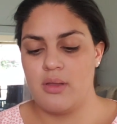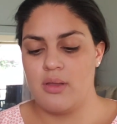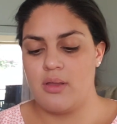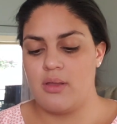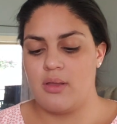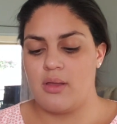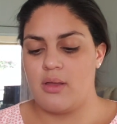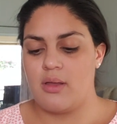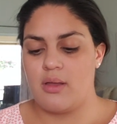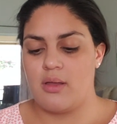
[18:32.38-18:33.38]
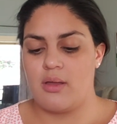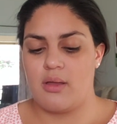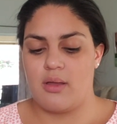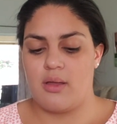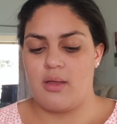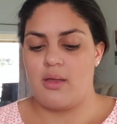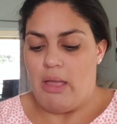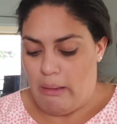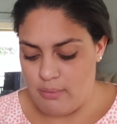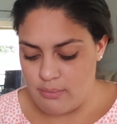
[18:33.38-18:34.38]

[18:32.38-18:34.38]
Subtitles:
Nothing is said.